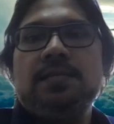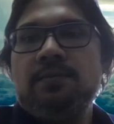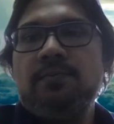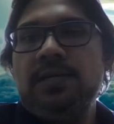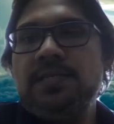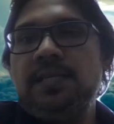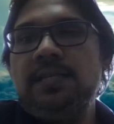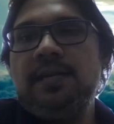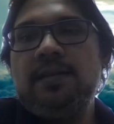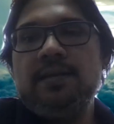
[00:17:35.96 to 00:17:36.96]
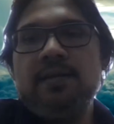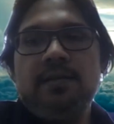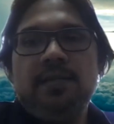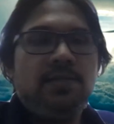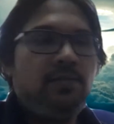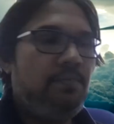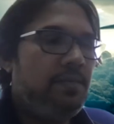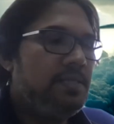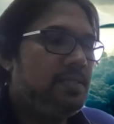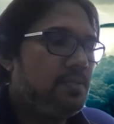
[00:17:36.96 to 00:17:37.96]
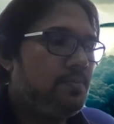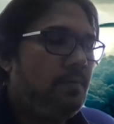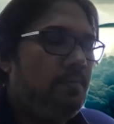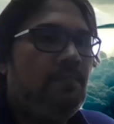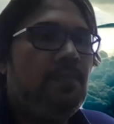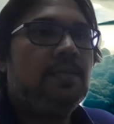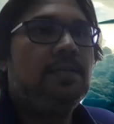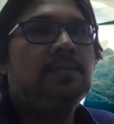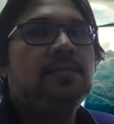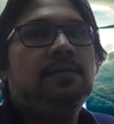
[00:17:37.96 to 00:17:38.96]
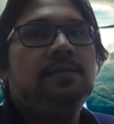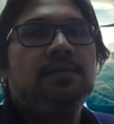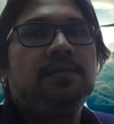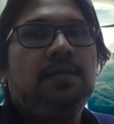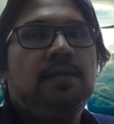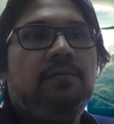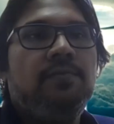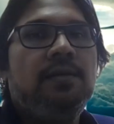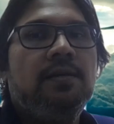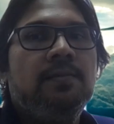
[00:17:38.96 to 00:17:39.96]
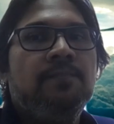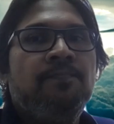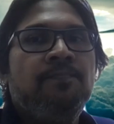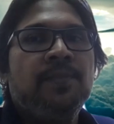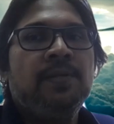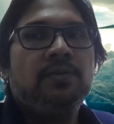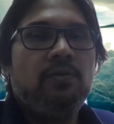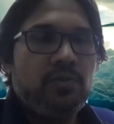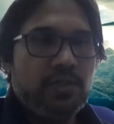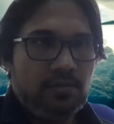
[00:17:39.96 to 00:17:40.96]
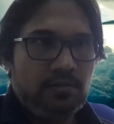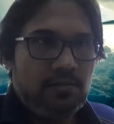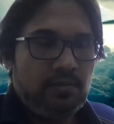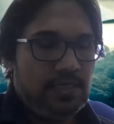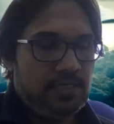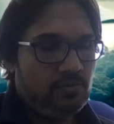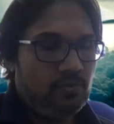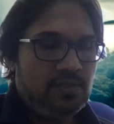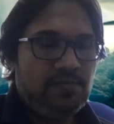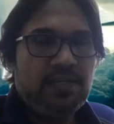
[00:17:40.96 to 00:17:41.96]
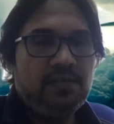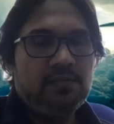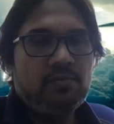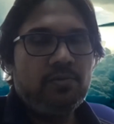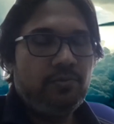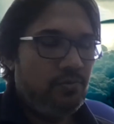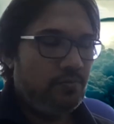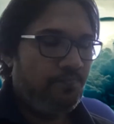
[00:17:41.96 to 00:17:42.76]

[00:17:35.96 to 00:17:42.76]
uh, somebody said that uh, there should be a business problem and consultants can give the solution. Yeah, so it's very true.